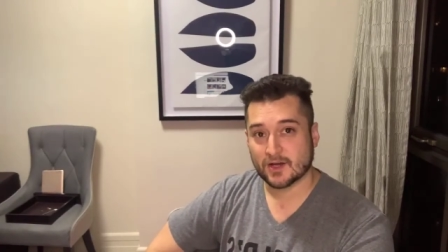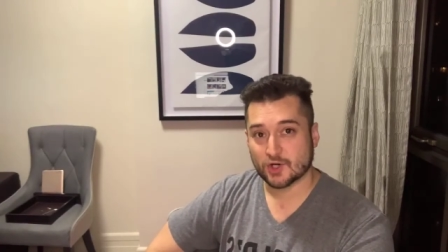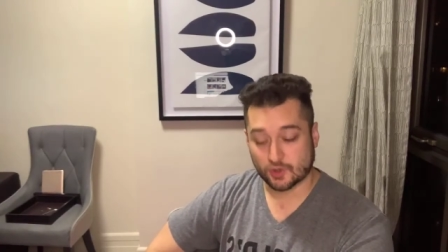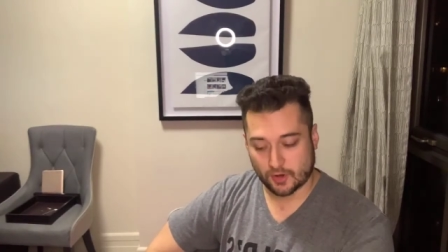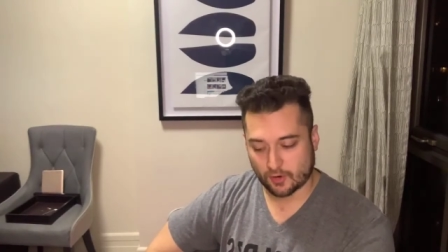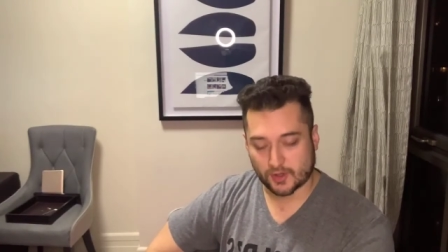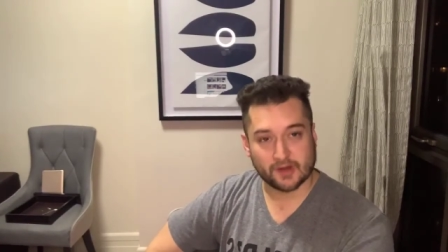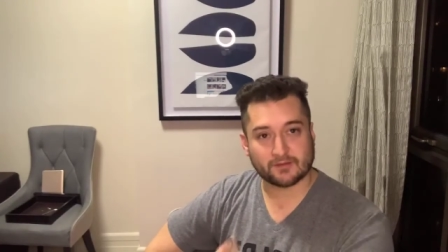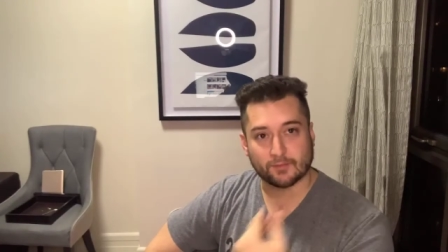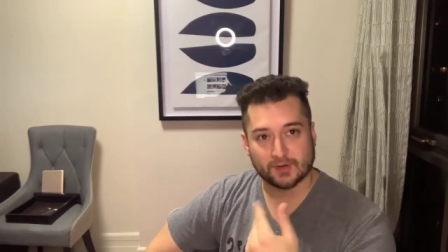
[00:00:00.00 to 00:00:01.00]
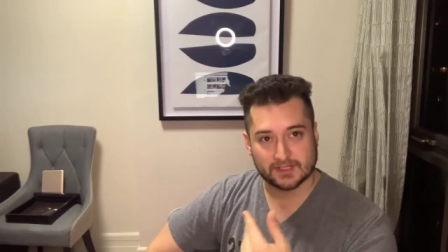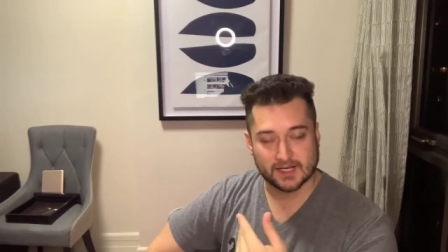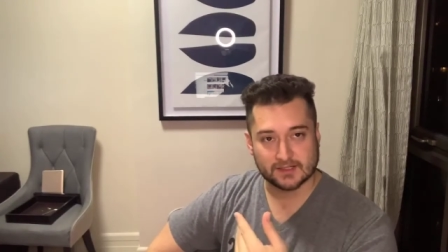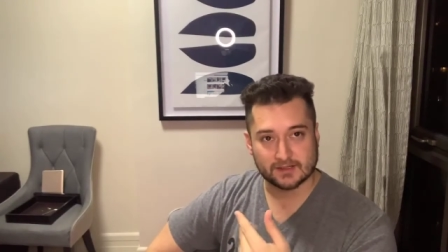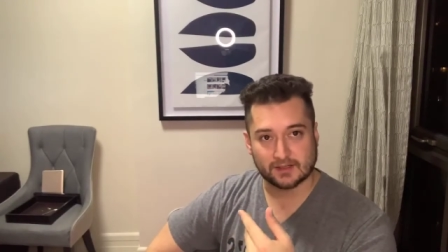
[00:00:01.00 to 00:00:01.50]
New York, you have to
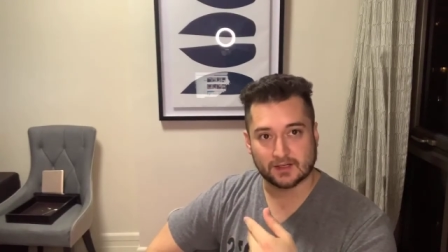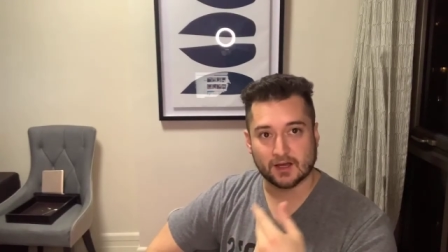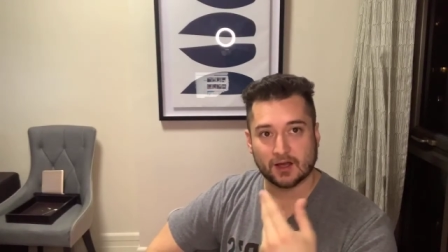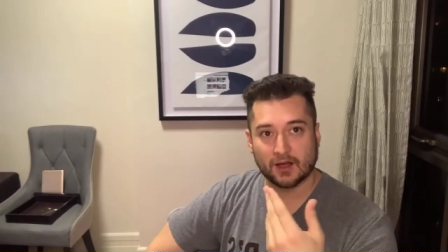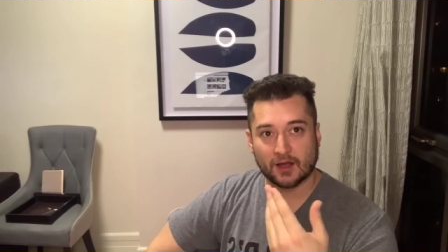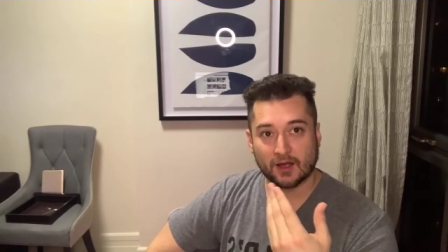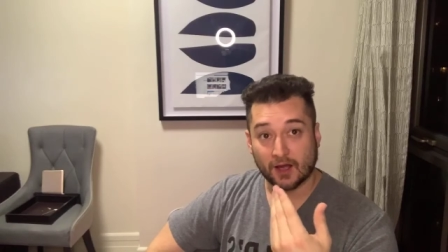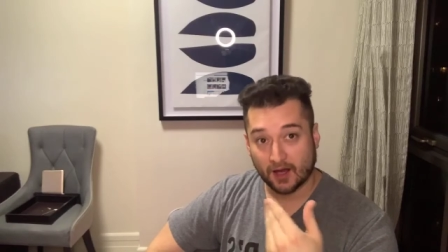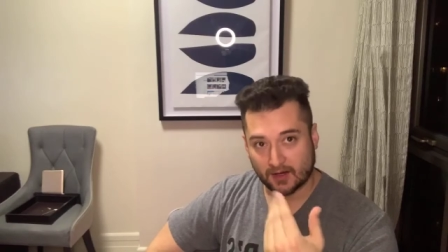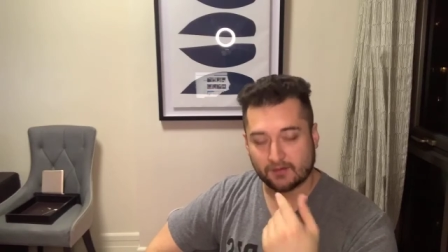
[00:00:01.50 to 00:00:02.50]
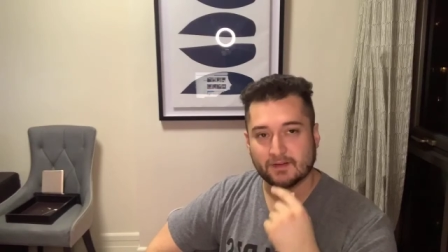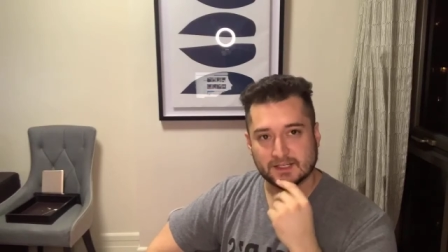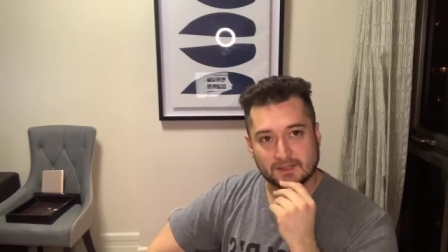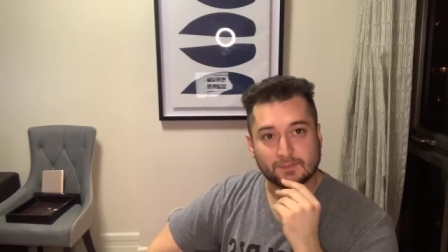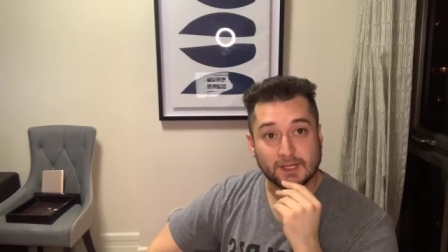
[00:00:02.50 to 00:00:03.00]
protect the mm-hmm.
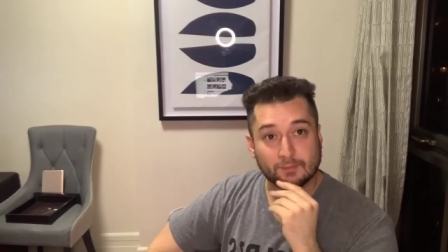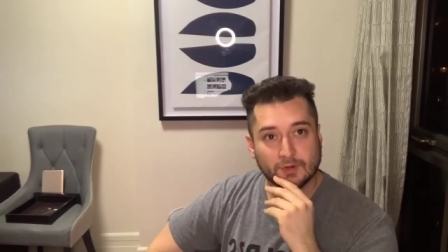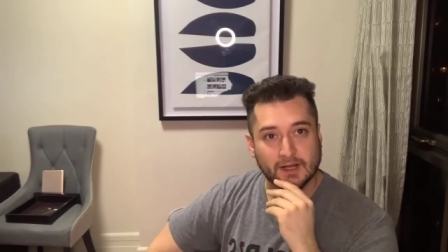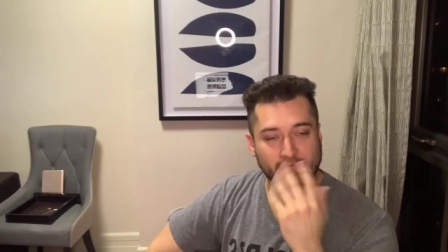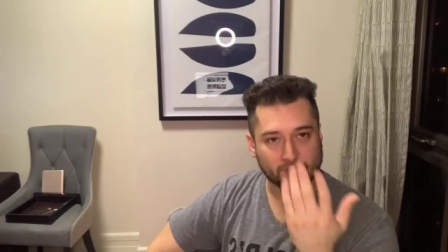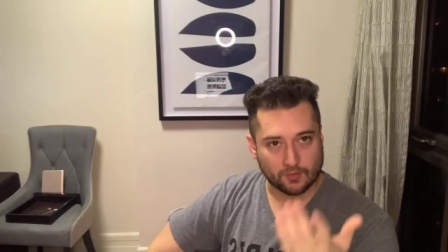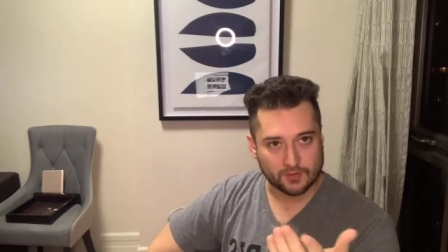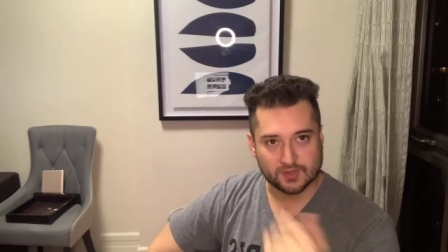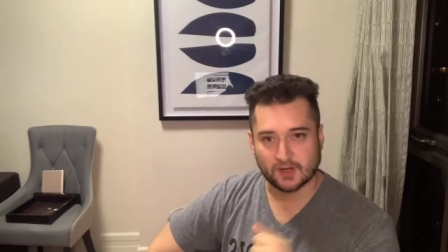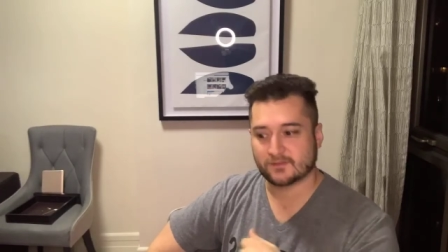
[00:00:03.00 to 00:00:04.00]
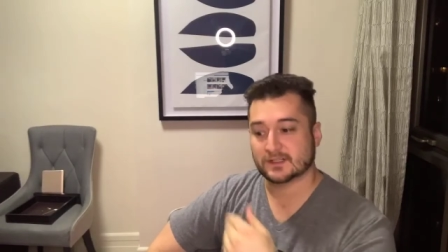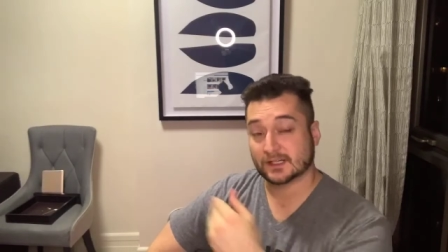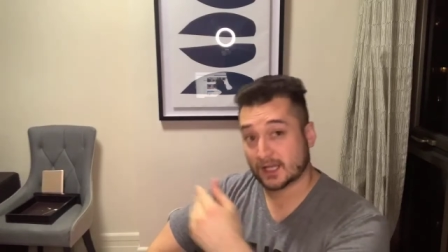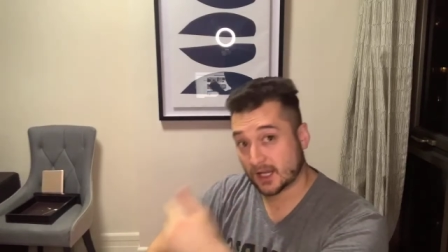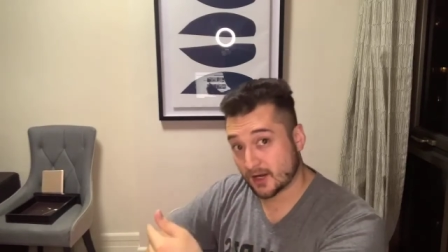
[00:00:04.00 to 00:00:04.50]
uninfected people. And of course, you have to
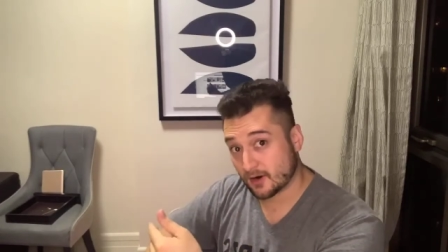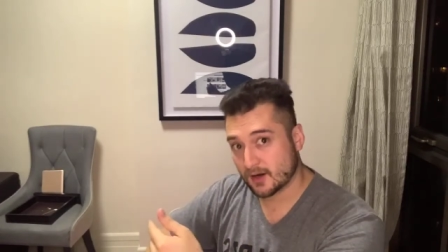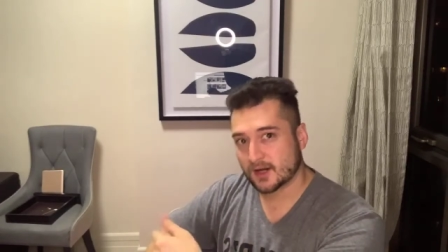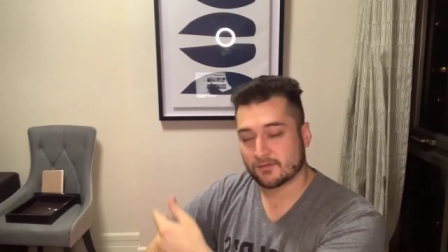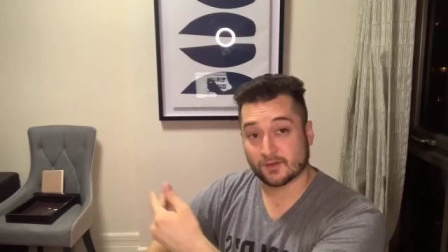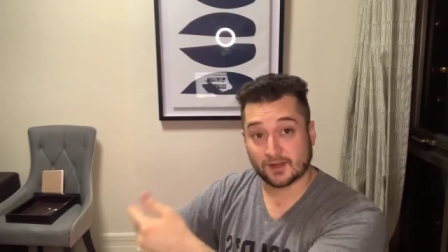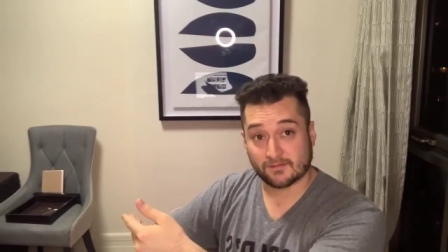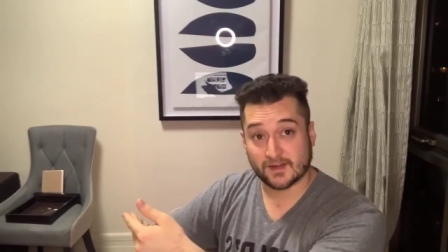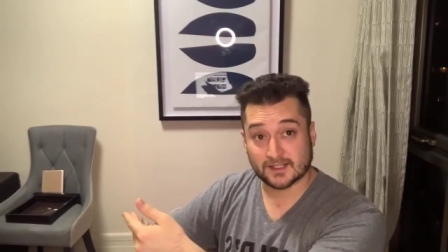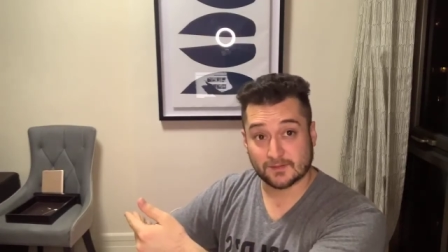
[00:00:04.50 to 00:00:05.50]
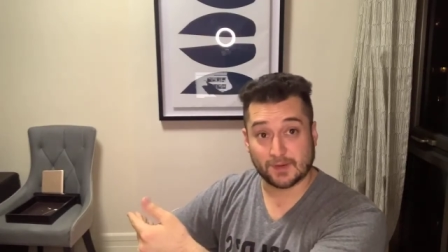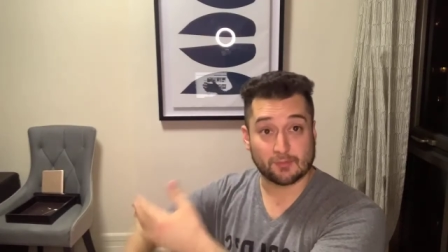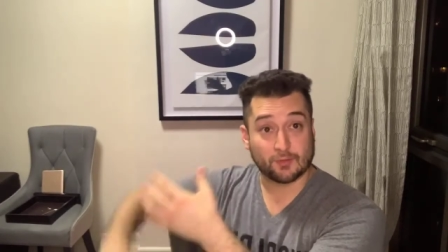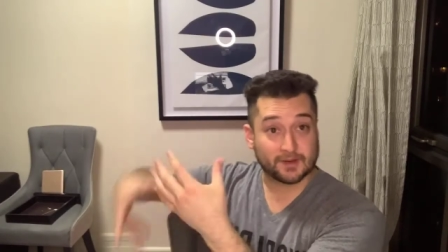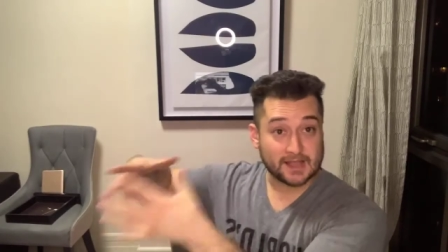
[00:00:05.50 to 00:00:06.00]
care for the infected
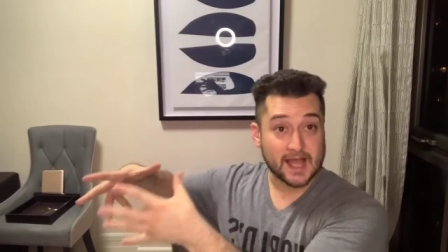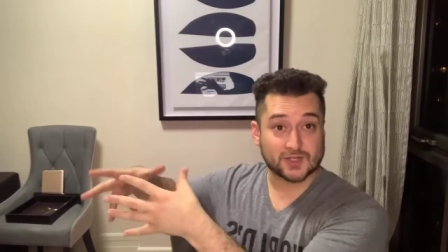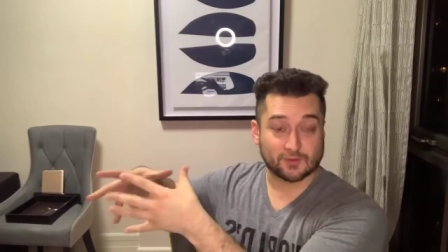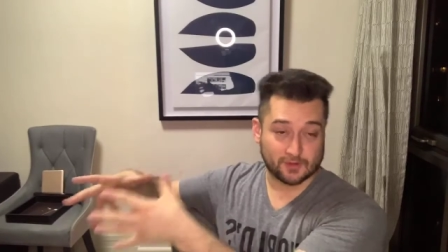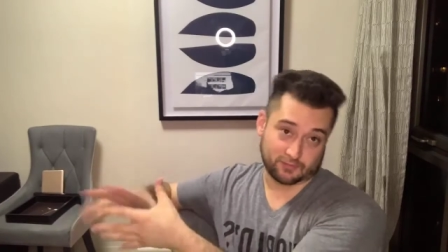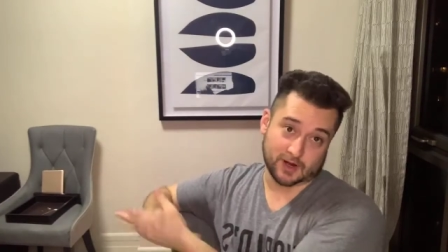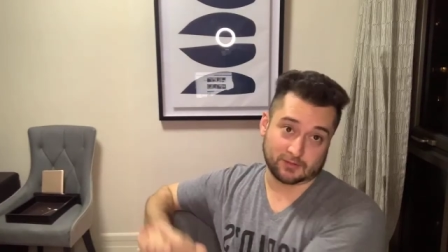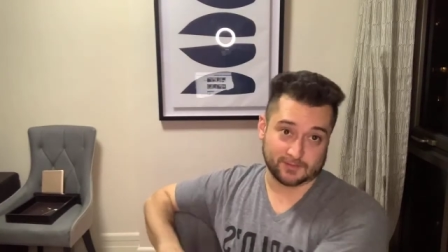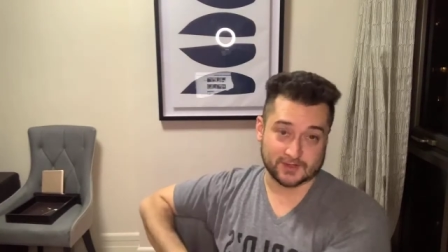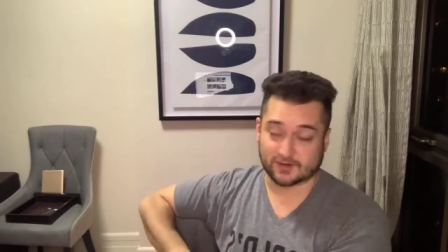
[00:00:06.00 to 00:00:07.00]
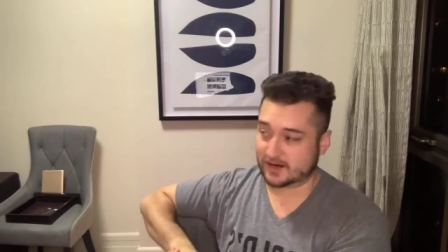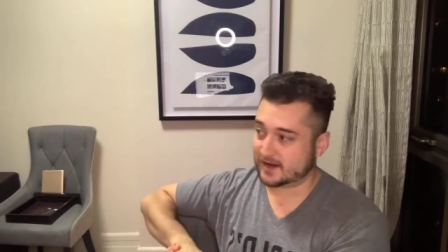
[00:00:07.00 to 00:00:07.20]
people, but that's where the problem is right